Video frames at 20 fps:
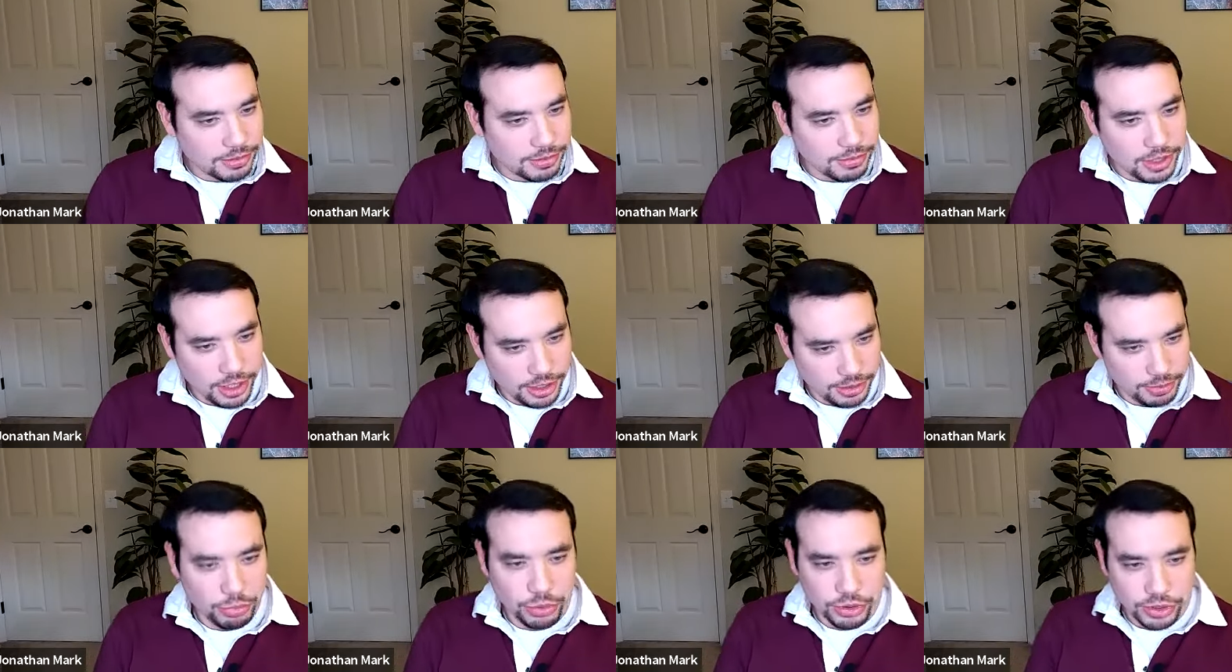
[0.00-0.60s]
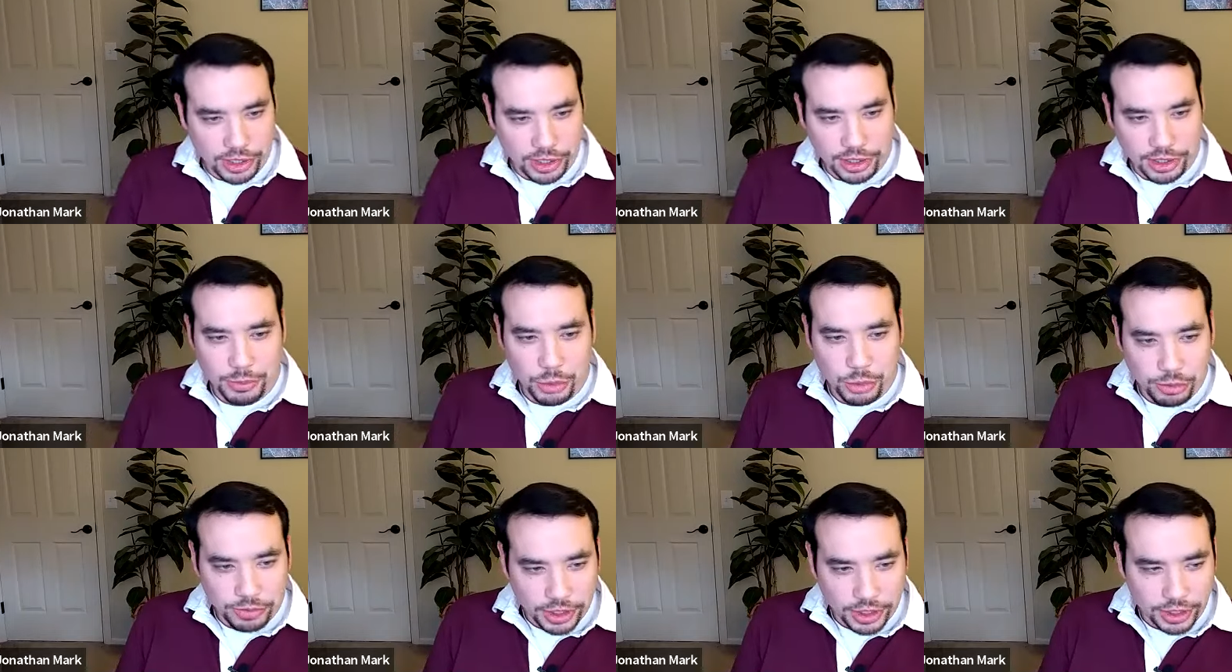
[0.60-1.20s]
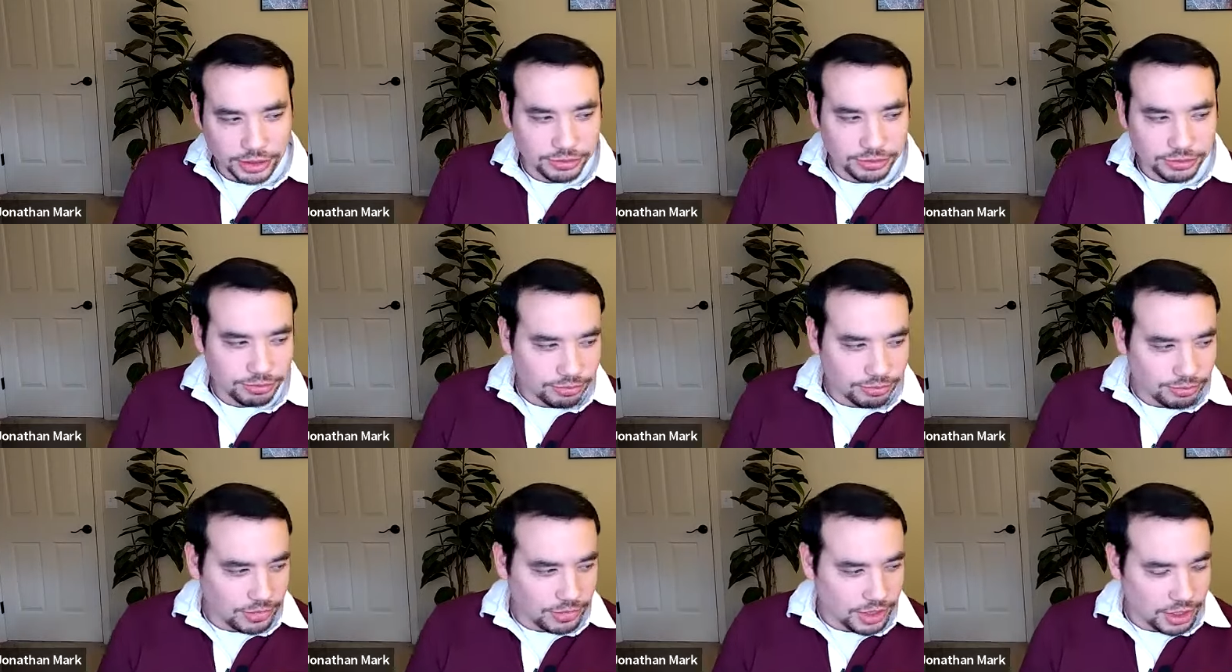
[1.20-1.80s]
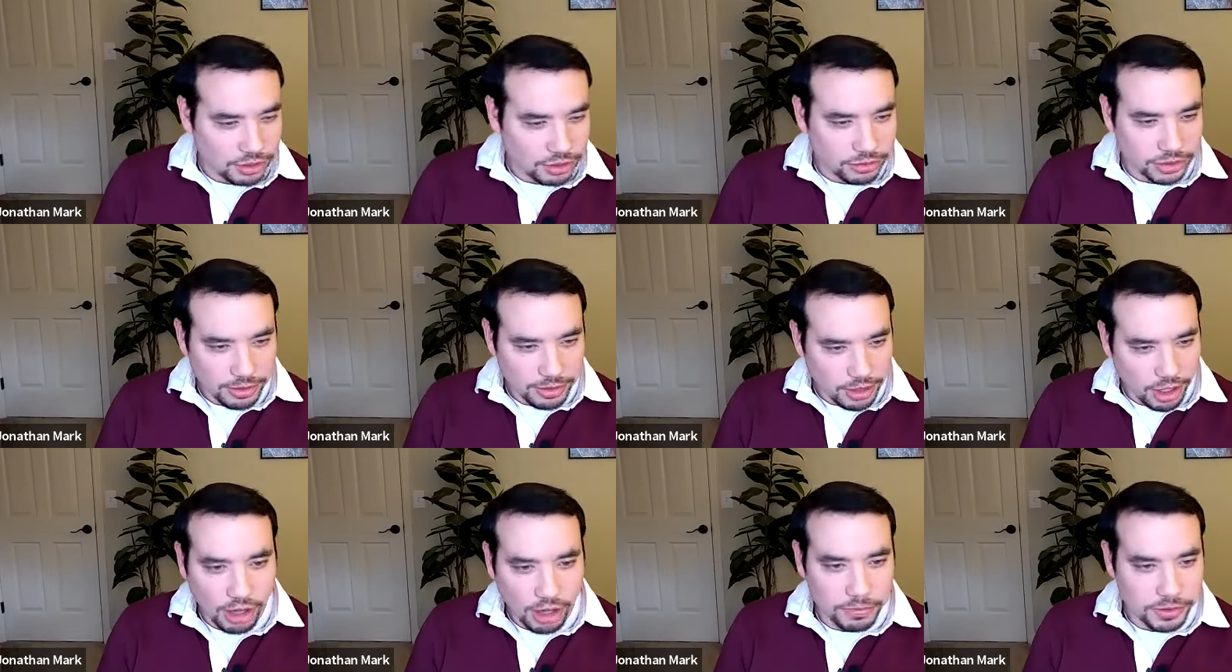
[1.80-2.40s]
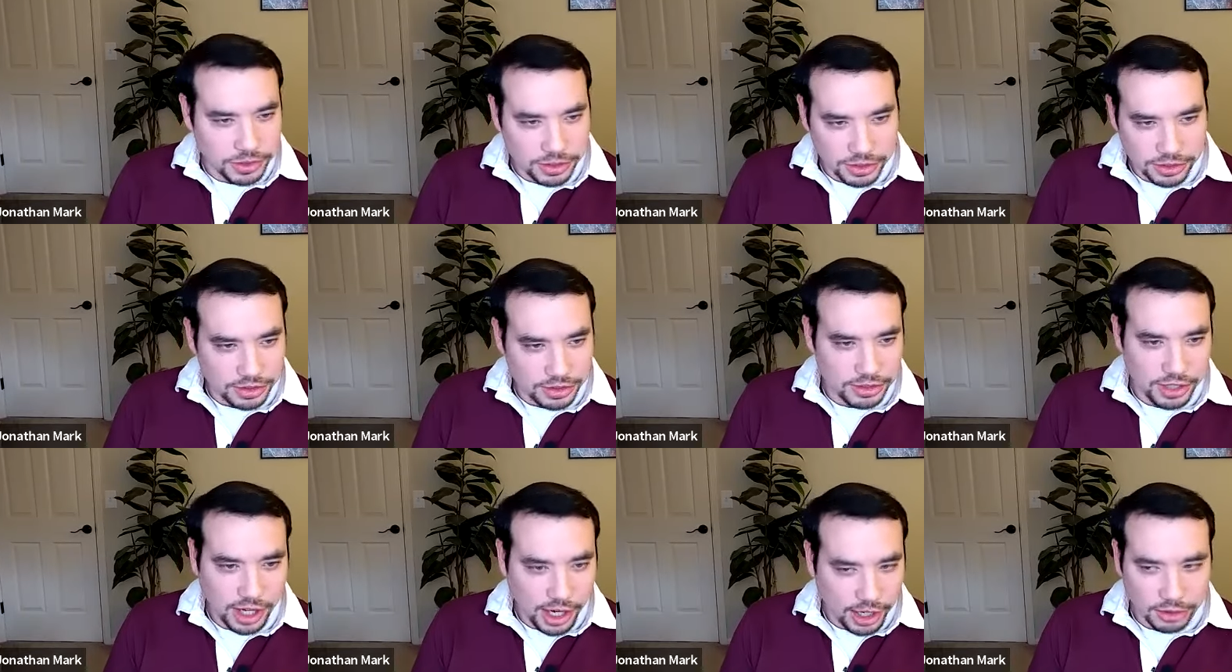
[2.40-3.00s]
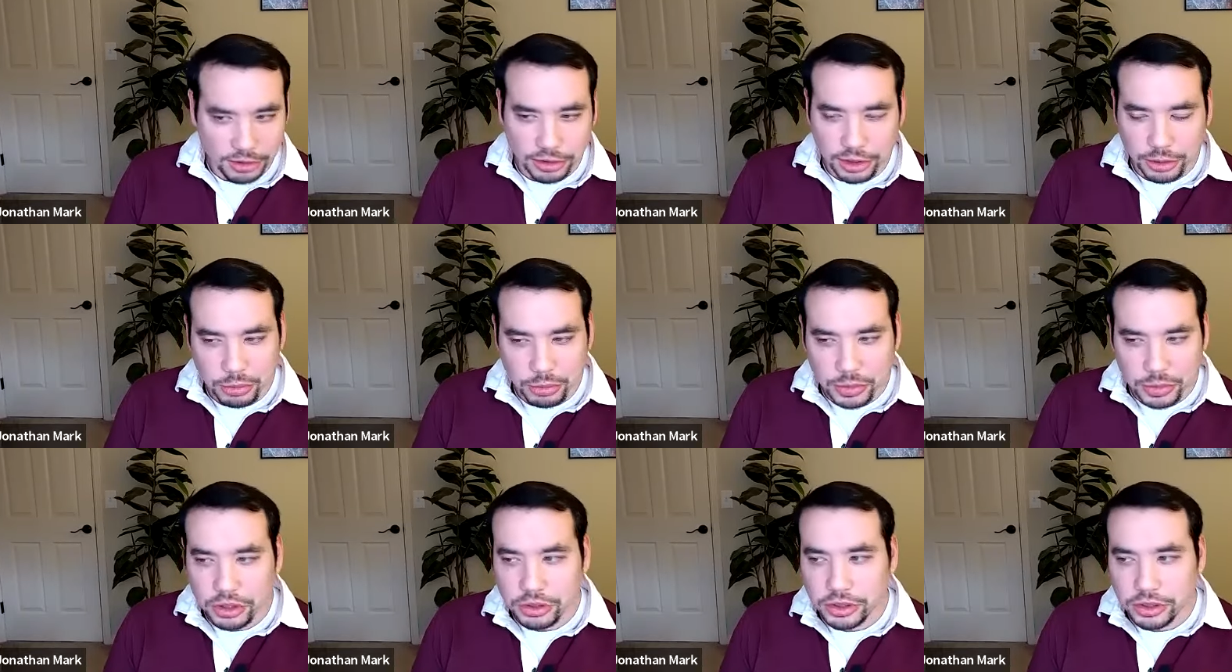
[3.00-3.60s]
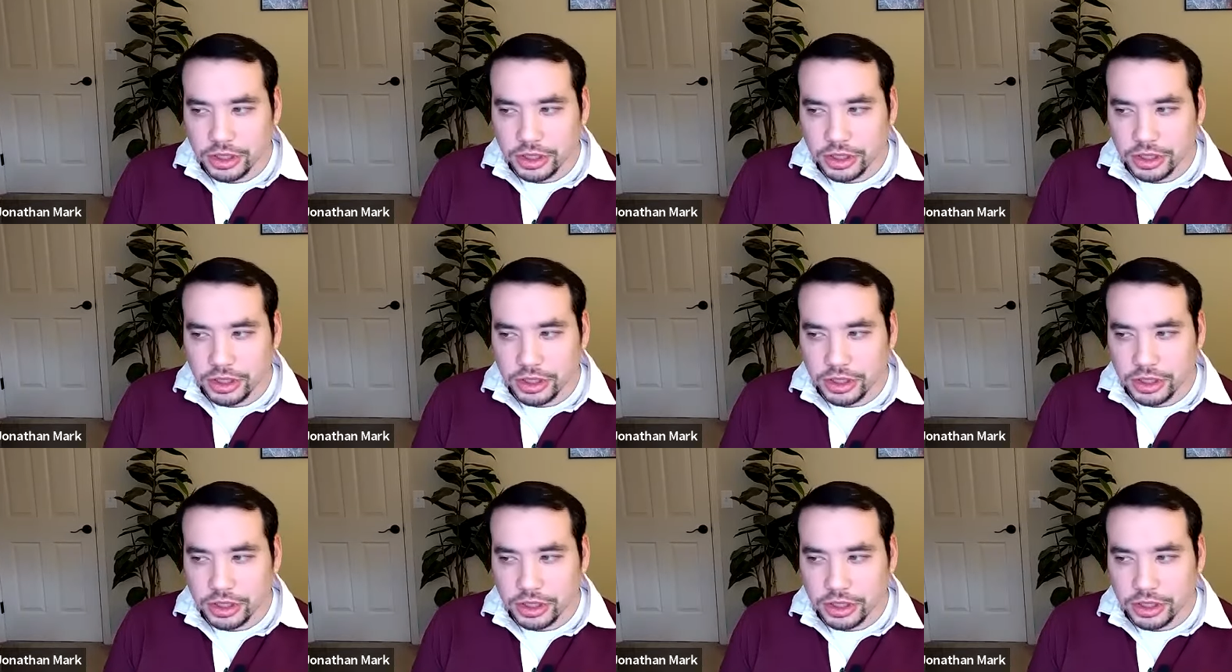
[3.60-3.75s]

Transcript: has presented, moving offices entirely remote,